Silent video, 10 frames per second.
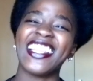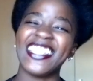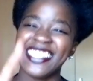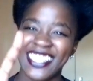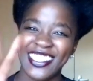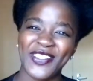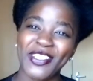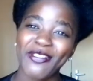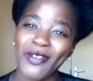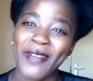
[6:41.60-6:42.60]
This is a
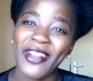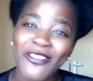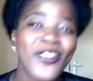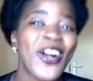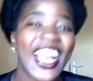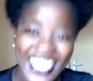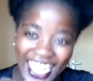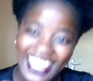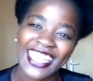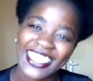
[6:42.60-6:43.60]
story for my for
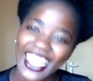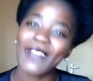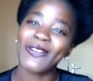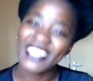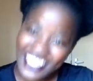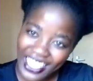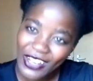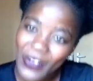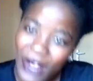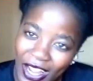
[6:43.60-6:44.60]
another day. I will tell
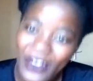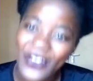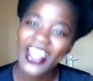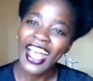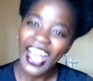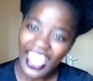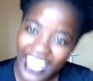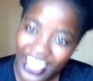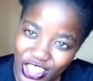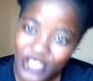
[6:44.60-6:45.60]
you how I
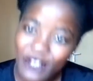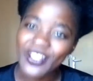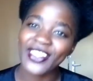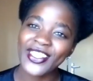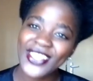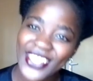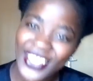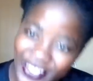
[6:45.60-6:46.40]
achieved this